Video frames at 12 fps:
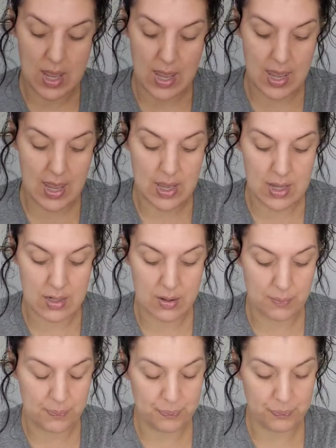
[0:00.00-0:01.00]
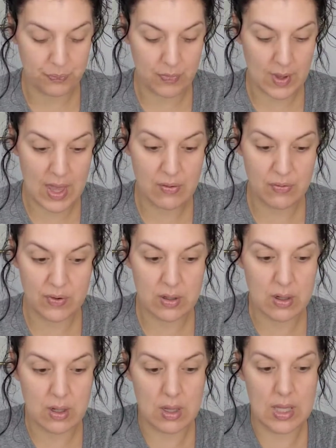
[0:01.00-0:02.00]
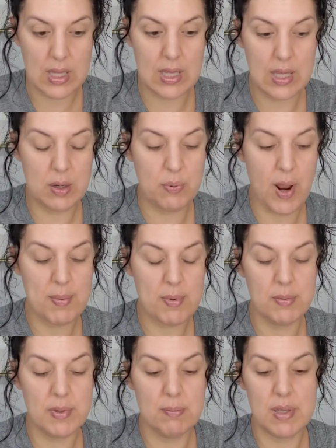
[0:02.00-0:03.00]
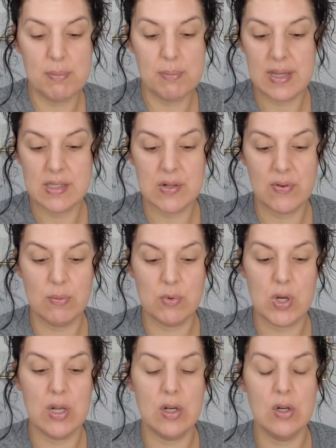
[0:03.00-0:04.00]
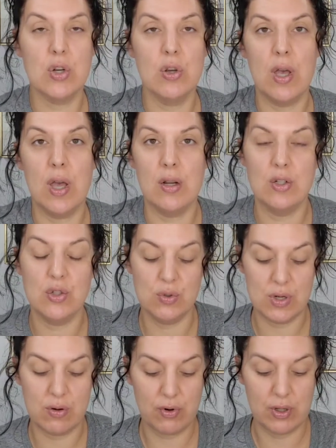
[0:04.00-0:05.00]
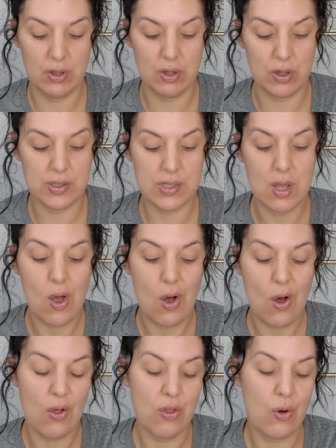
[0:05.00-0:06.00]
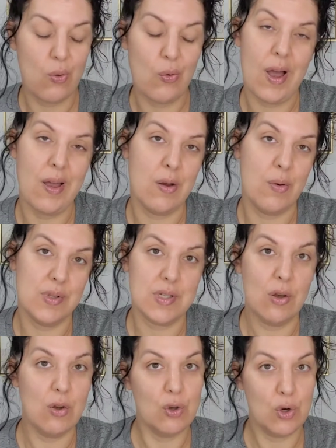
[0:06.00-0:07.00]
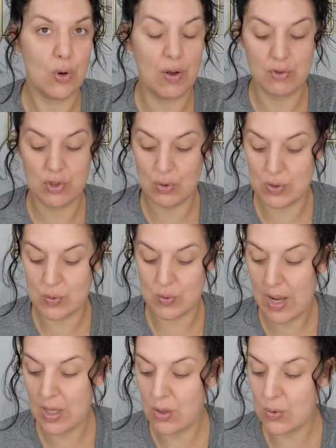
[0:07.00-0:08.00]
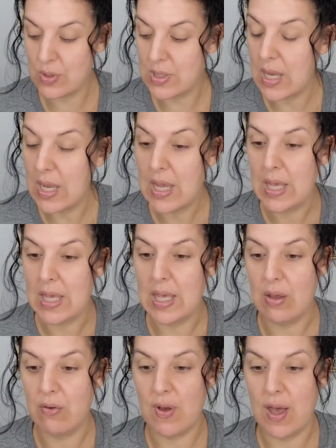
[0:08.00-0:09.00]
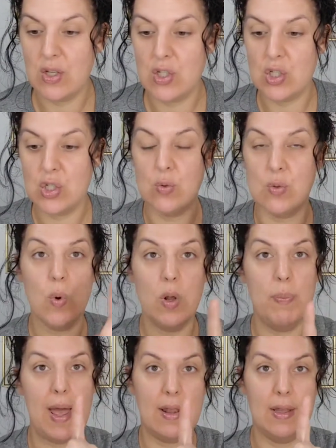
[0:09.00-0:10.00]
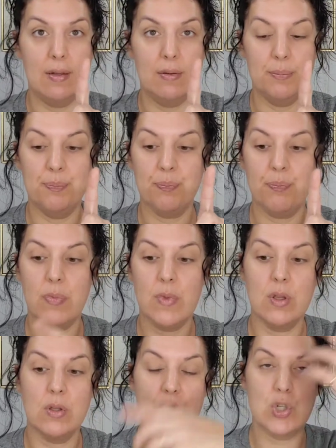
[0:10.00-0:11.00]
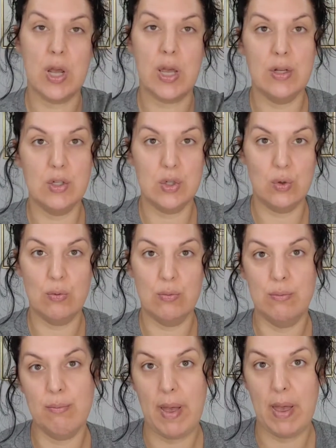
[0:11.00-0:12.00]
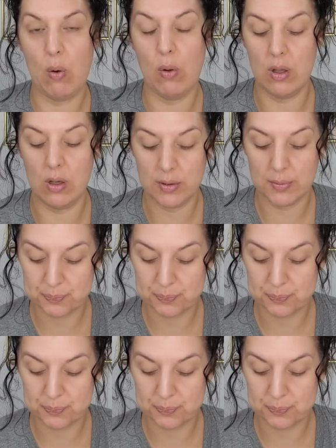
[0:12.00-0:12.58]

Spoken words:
And I figured it'd probably be best if I'm trying to show you how to do different looks. Although I always tell you, you don't have to use what I use. If I just use one palette to try and do my whole look.